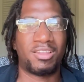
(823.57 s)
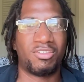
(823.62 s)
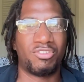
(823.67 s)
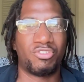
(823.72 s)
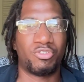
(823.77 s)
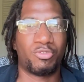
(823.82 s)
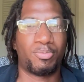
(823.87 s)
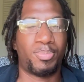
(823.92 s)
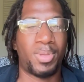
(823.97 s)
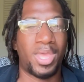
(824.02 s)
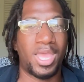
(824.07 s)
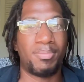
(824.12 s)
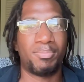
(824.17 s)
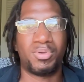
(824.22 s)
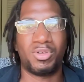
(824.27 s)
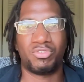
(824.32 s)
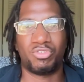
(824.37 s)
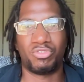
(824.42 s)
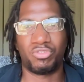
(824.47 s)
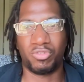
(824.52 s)
to just paint
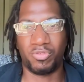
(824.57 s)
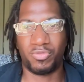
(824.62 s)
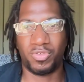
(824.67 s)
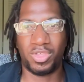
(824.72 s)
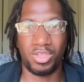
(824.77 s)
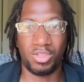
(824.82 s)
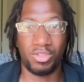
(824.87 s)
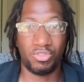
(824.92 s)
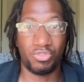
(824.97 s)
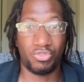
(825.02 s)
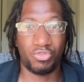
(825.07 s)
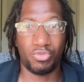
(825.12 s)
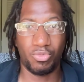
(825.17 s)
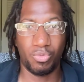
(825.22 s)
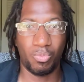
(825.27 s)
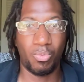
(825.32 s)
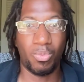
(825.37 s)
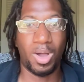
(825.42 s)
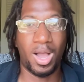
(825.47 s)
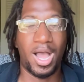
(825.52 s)
pictures of kids?
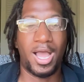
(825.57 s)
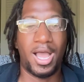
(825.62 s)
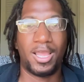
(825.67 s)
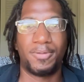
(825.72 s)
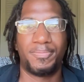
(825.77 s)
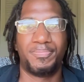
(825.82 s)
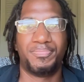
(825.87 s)
Why?